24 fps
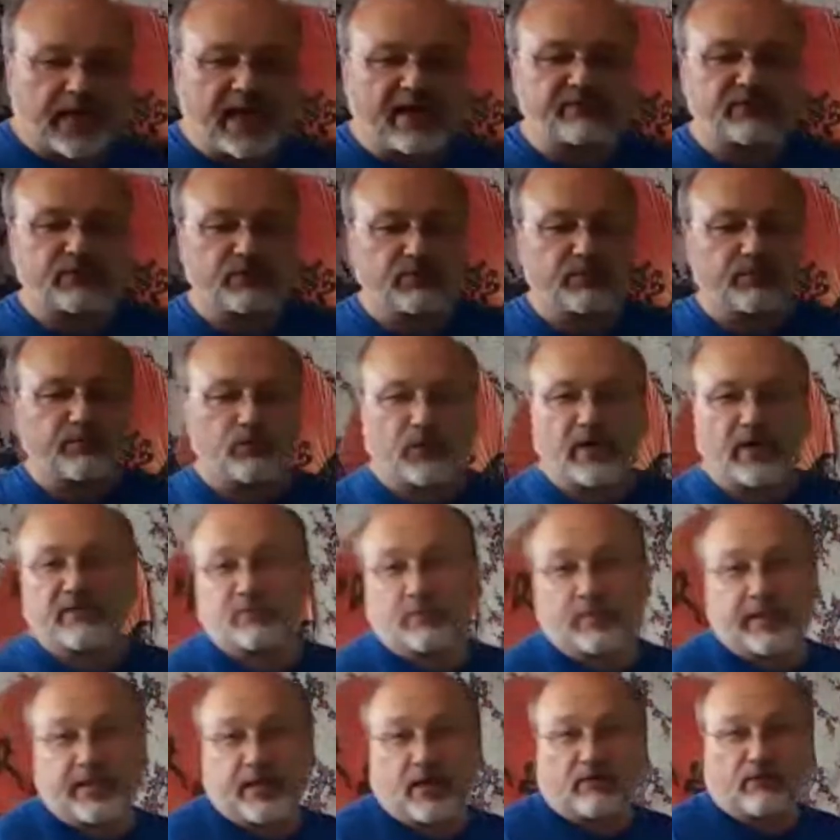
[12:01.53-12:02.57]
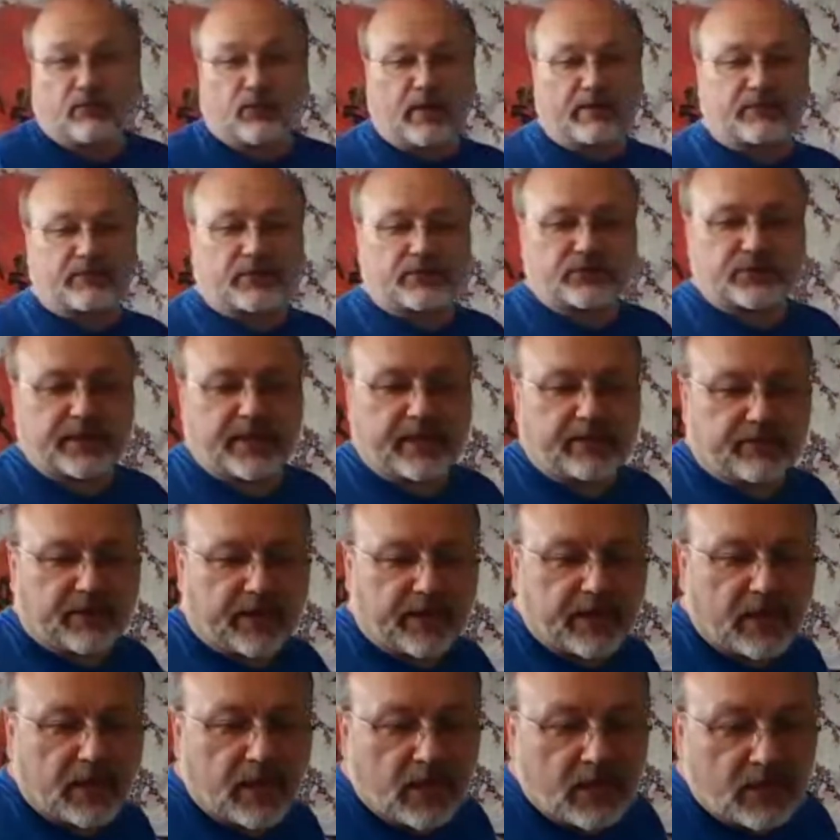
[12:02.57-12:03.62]
to be careful. We have to understand,
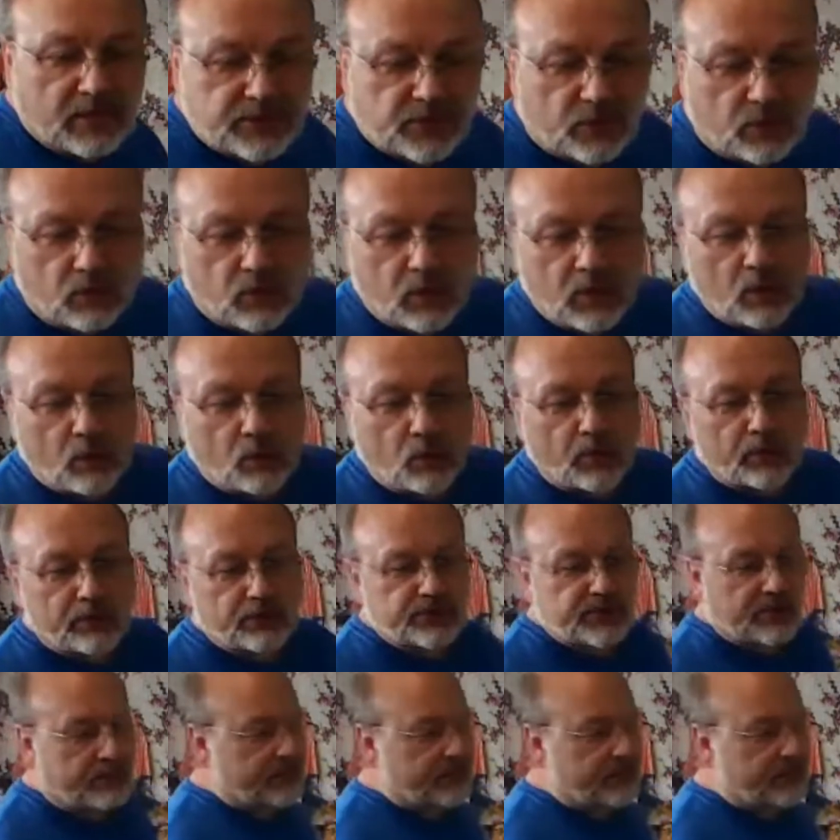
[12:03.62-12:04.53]
right? So what are